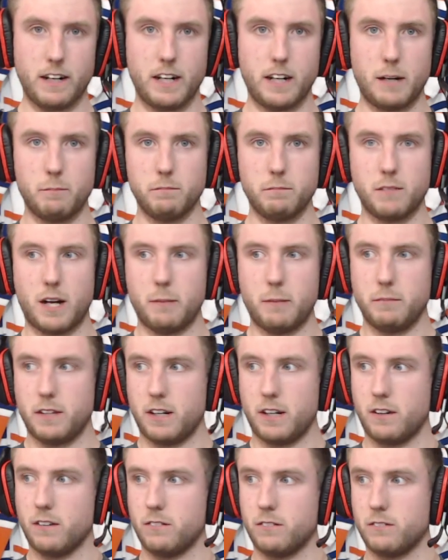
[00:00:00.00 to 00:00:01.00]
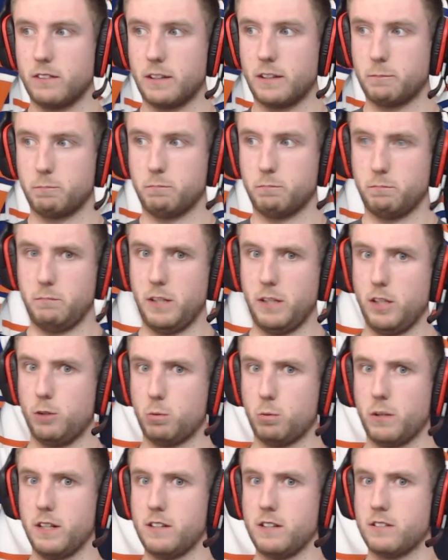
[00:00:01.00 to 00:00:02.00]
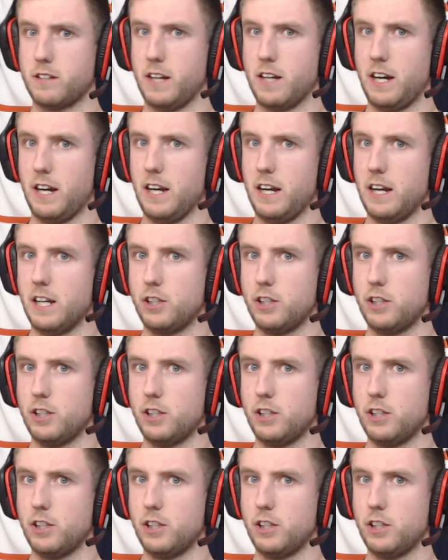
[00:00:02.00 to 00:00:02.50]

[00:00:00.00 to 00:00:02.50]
I'm there, a mid-20s guy.